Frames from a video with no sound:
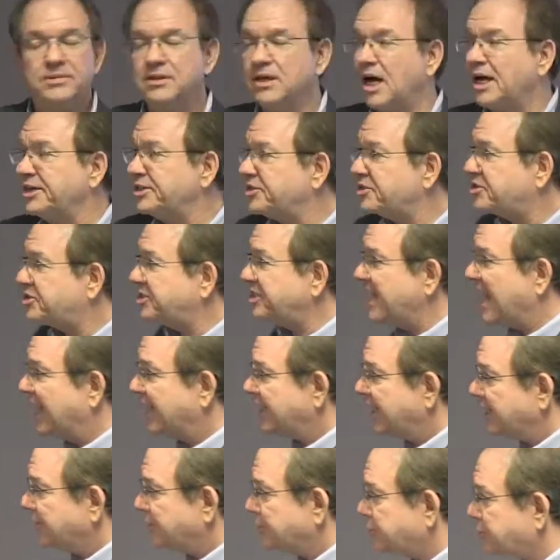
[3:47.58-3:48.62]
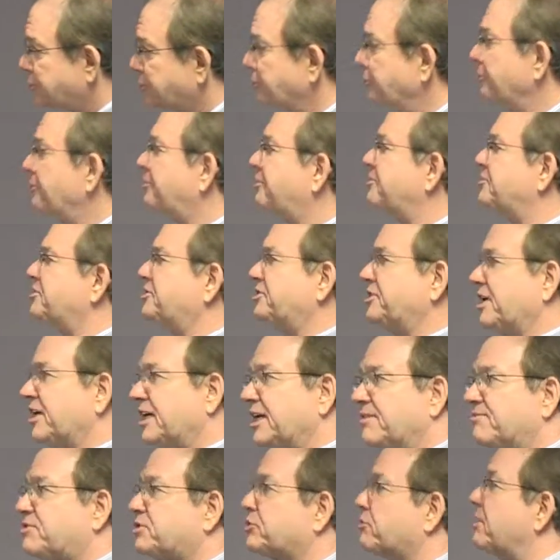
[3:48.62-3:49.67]
understanding the truth, study
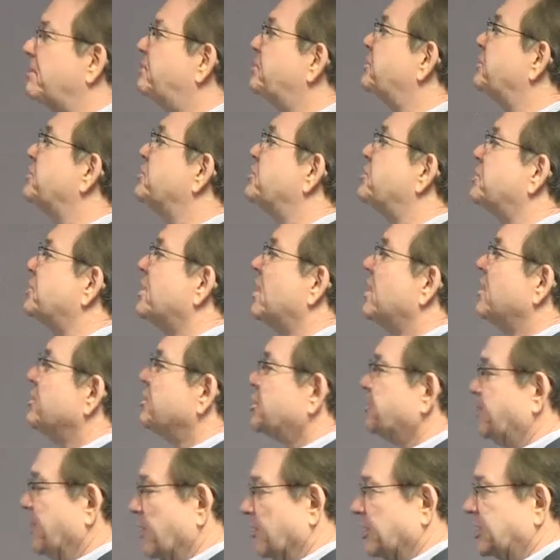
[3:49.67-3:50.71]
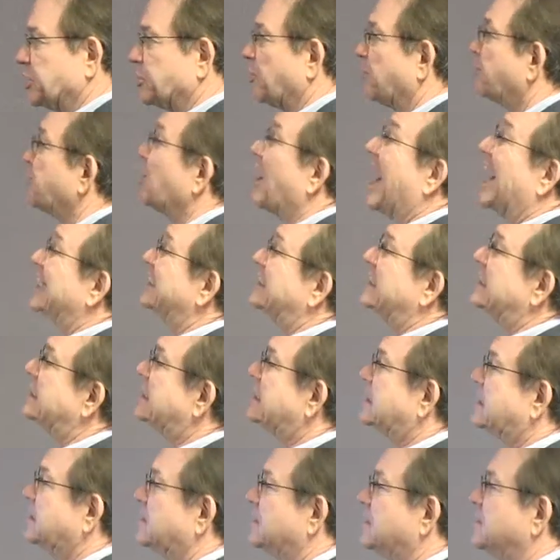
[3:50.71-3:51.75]
of scriptures, spiritual
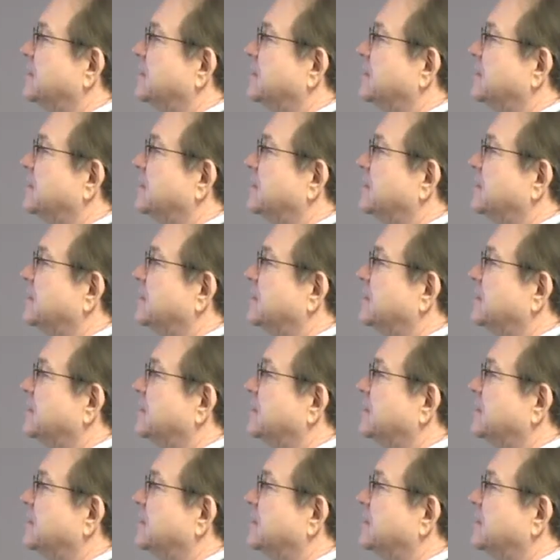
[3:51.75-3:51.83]
practice.